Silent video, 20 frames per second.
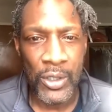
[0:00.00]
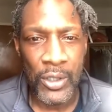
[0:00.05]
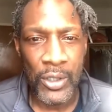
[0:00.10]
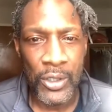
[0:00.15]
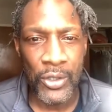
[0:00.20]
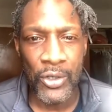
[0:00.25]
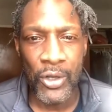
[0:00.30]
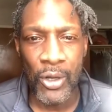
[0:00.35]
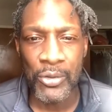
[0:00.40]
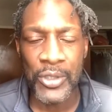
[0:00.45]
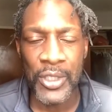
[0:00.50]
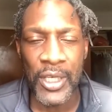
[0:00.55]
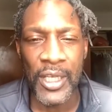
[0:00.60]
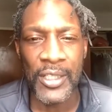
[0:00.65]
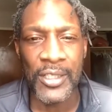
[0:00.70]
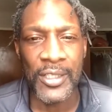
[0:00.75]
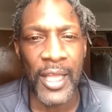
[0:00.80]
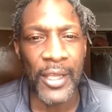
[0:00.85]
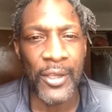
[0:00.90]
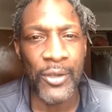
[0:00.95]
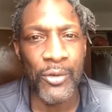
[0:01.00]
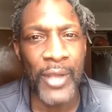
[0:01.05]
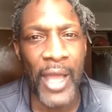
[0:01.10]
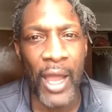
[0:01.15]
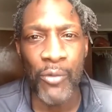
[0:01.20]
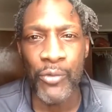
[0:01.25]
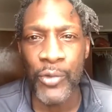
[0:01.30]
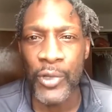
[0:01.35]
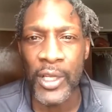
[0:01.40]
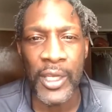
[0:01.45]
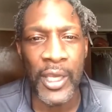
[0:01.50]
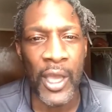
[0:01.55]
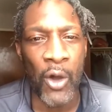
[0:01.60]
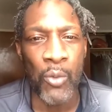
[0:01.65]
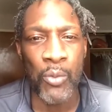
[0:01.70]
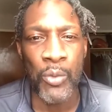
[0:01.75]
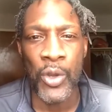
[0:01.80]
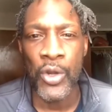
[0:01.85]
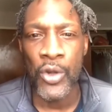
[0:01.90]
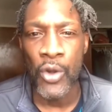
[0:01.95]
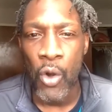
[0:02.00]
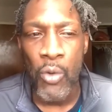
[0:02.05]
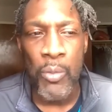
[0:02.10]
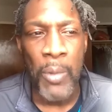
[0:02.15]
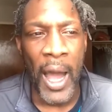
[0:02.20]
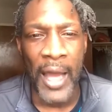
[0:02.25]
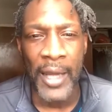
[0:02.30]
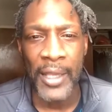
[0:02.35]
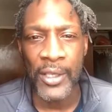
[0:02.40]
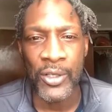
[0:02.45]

You know what I'm saying? It's like you're not really helping nobody